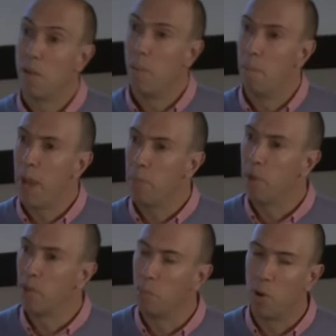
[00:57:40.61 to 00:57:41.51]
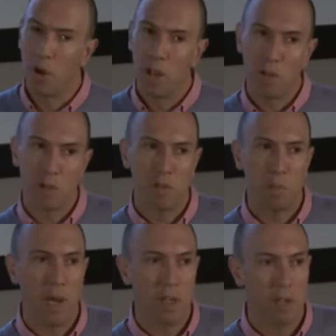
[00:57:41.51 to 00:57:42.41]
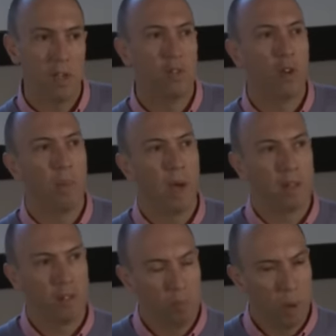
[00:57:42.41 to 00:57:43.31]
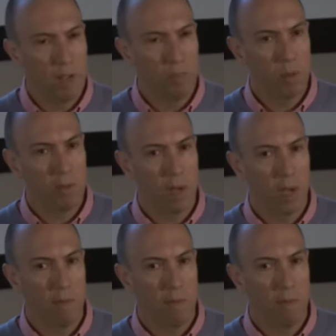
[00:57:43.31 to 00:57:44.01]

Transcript: mapping the body onto space. It's not about space per se.